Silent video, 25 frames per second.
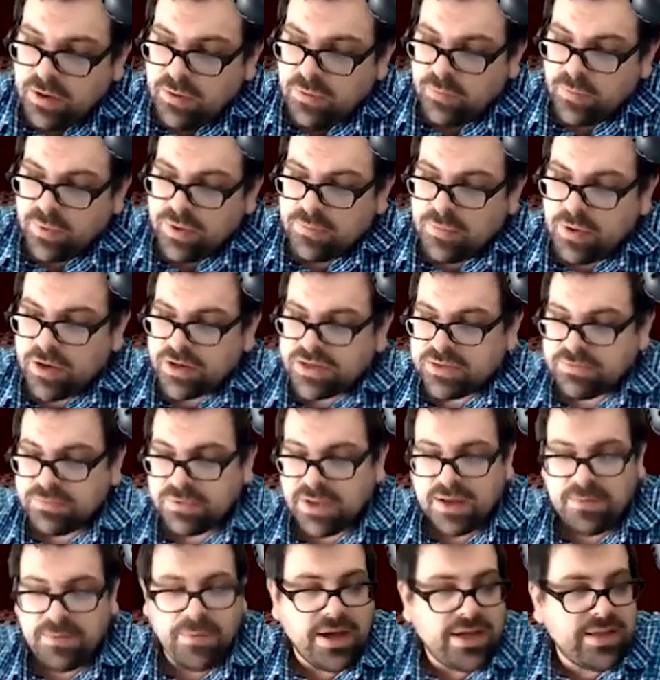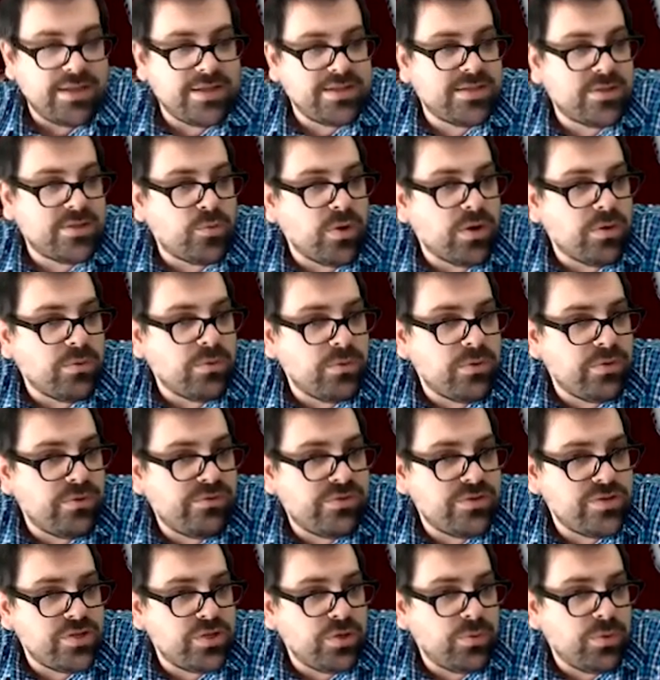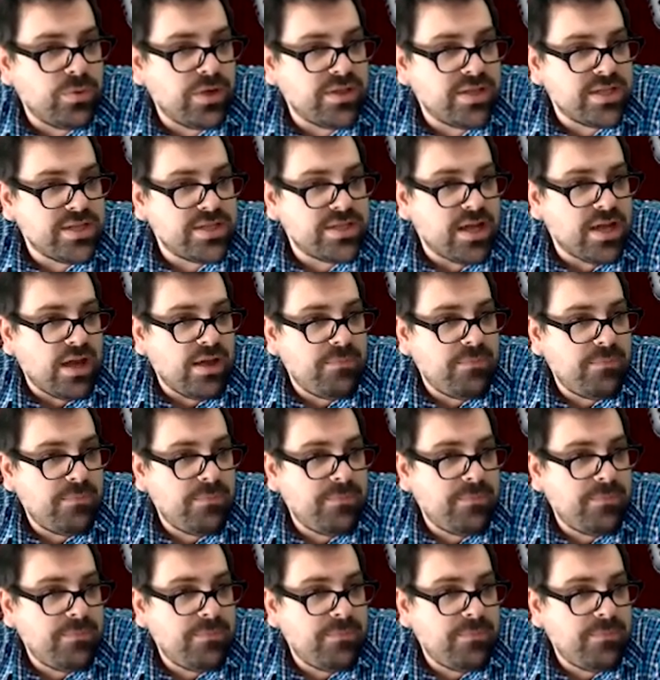we multiply by the square root of 2 on the top.